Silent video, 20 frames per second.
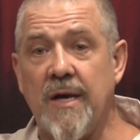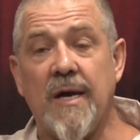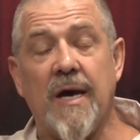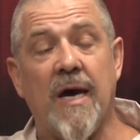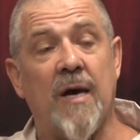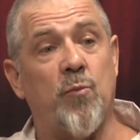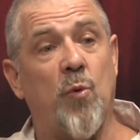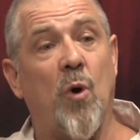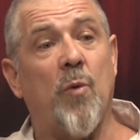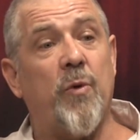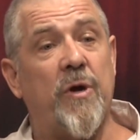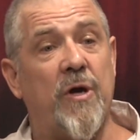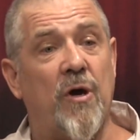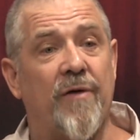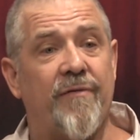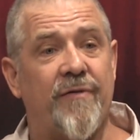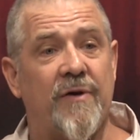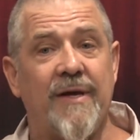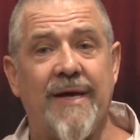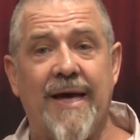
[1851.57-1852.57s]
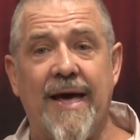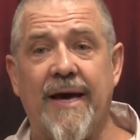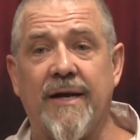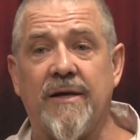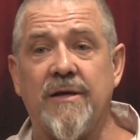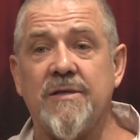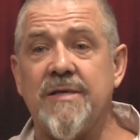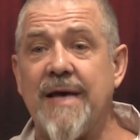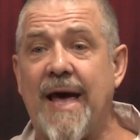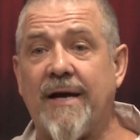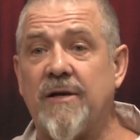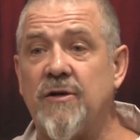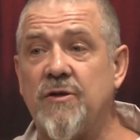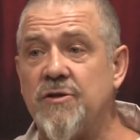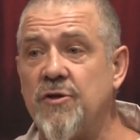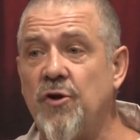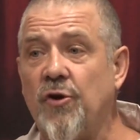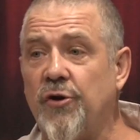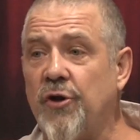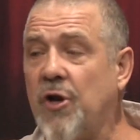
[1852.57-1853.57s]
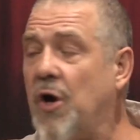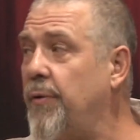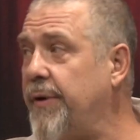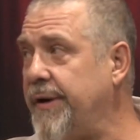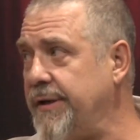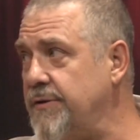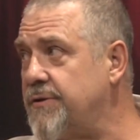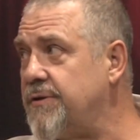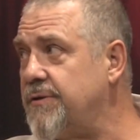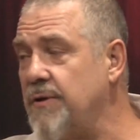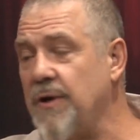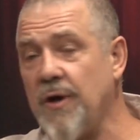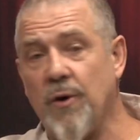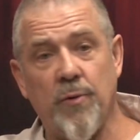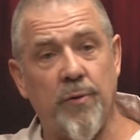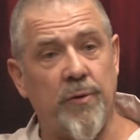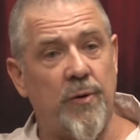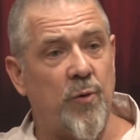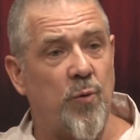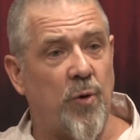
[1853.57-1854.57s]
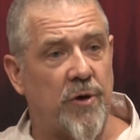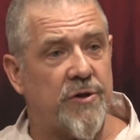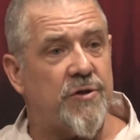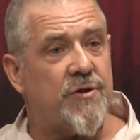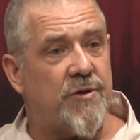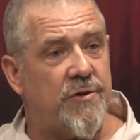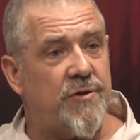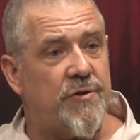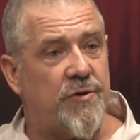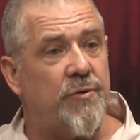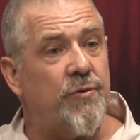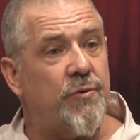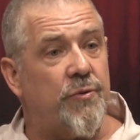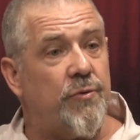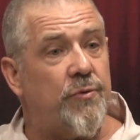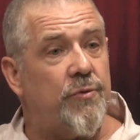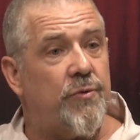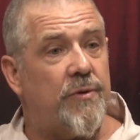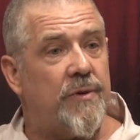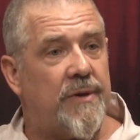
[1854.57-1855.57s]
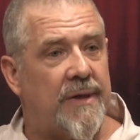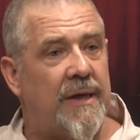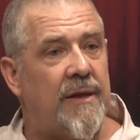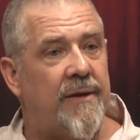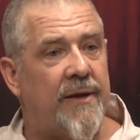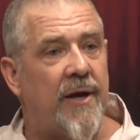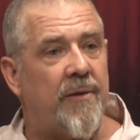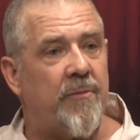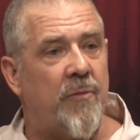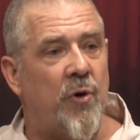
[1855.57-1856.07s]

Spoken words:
And what we often get is actors not knowing what to do in that